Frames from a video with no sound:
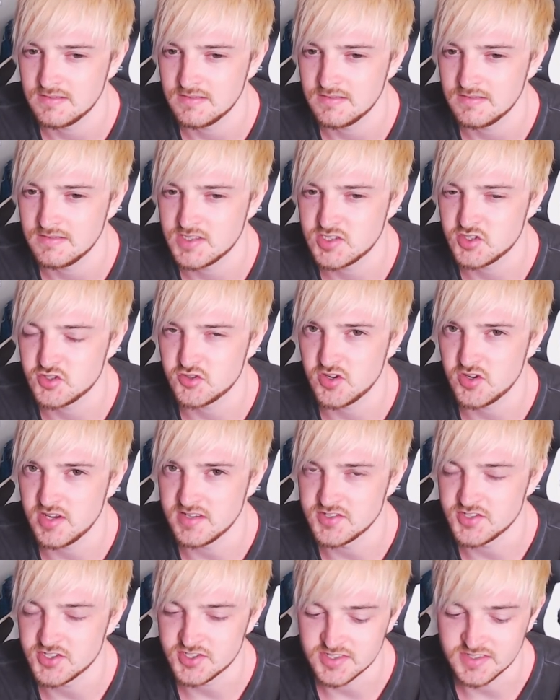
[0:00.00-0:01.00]
It's
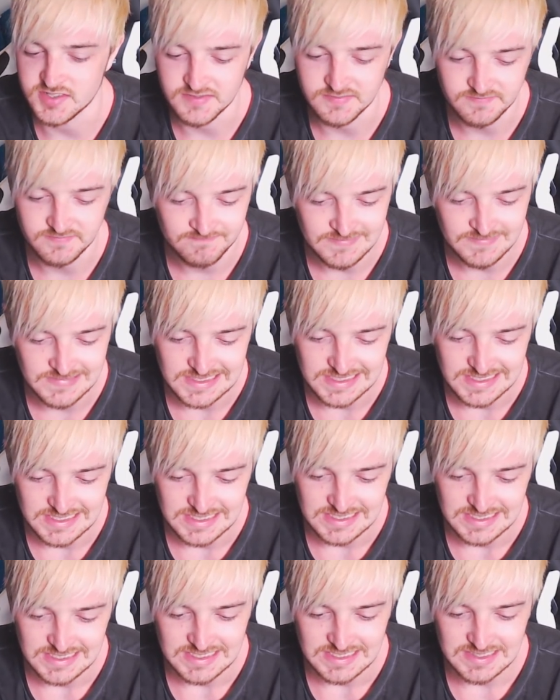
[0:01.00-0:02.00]
strange, isn't it?
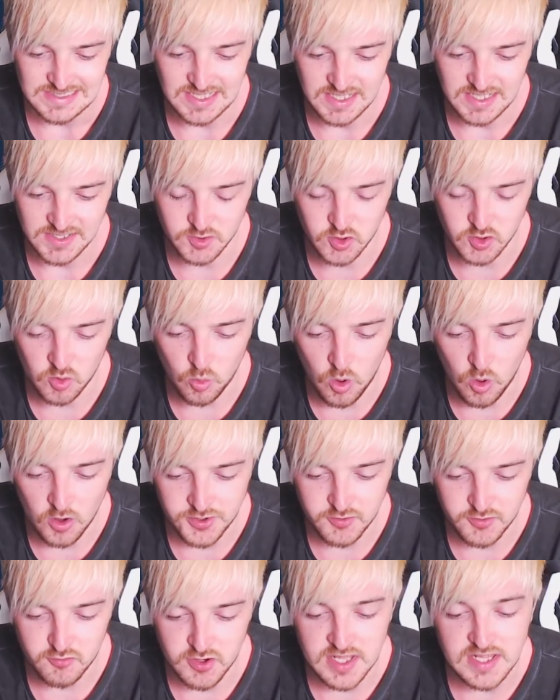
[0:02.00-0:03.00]
I don't know what
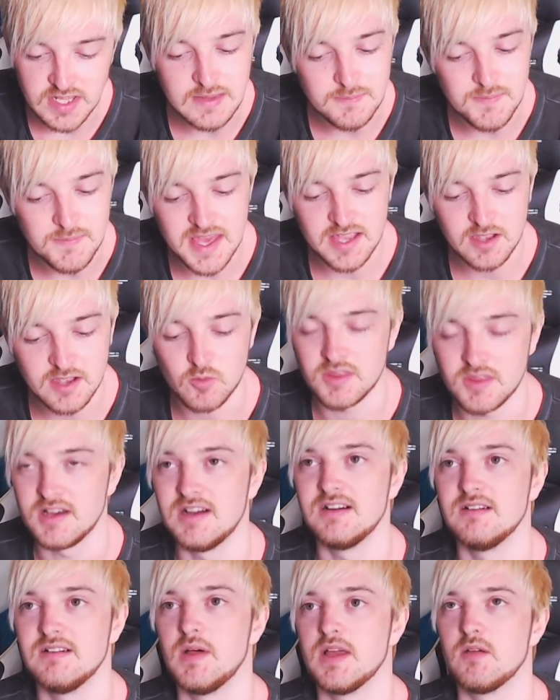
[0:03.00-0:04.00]
to really make with
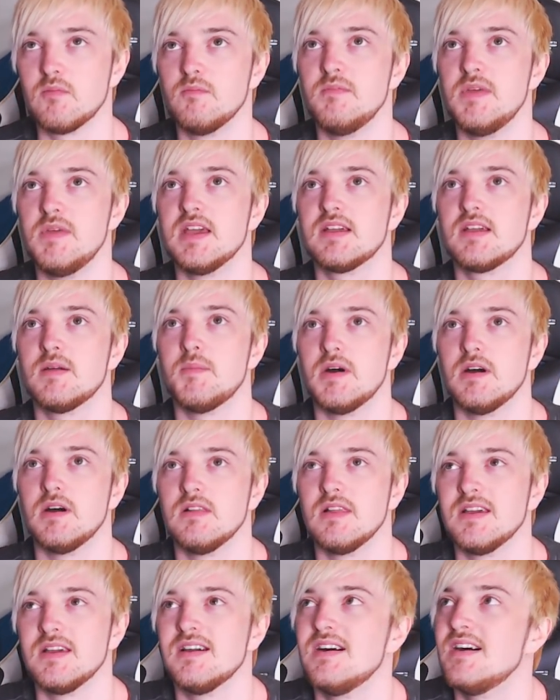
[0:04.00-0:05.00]
that. Like, make about,
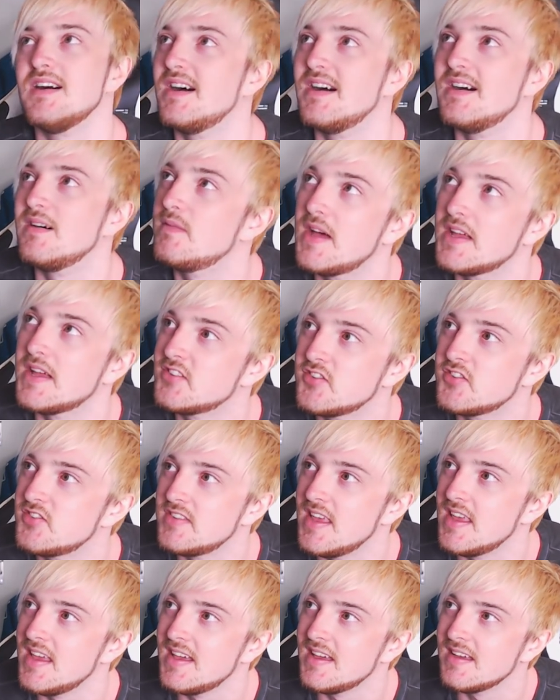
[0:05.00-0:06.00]
like, I just,
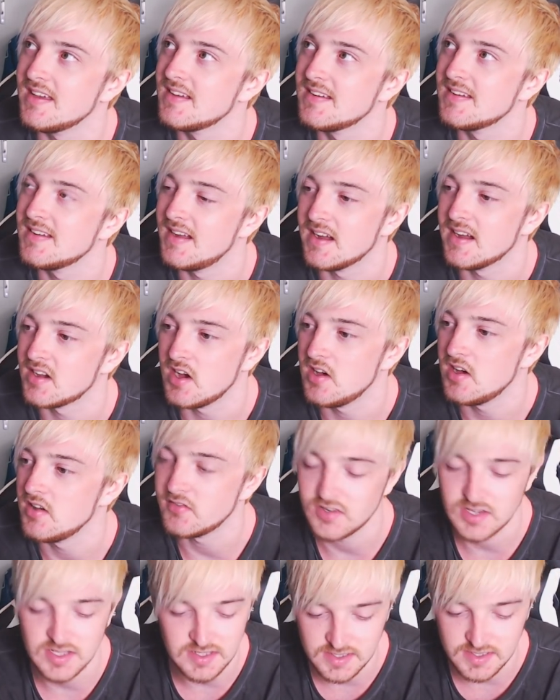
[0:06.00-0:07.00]
yeah, I can't
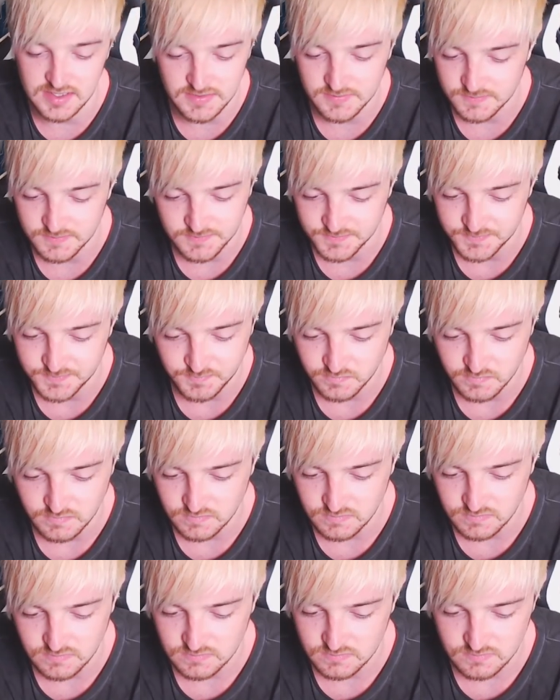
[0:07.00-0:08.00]
really,
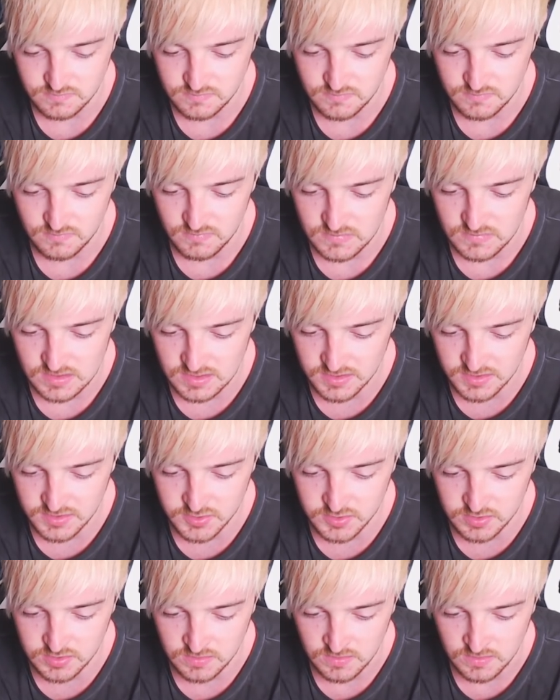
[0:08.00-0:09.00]
I don't
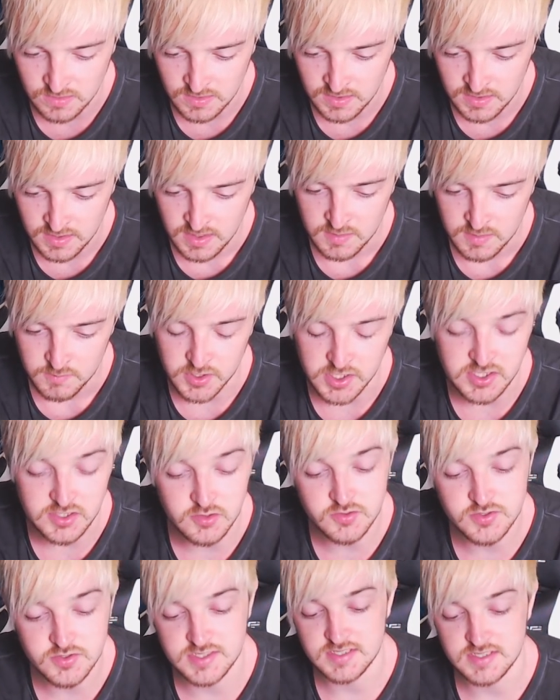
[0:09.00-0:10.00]
know. But he
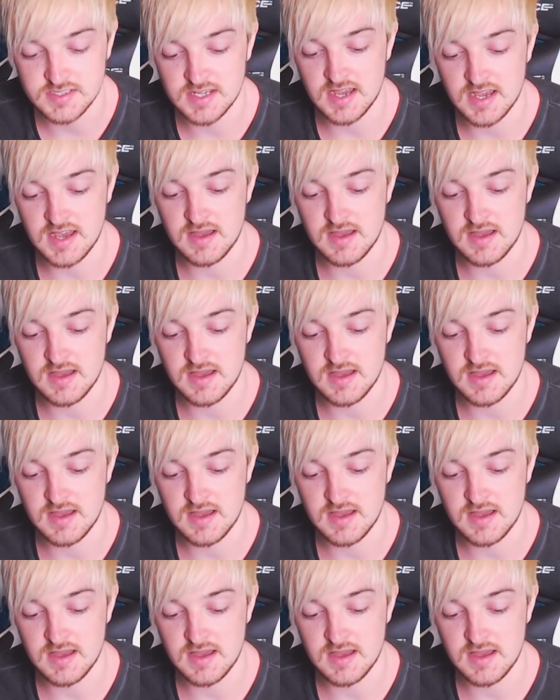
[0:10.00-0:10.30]
used his,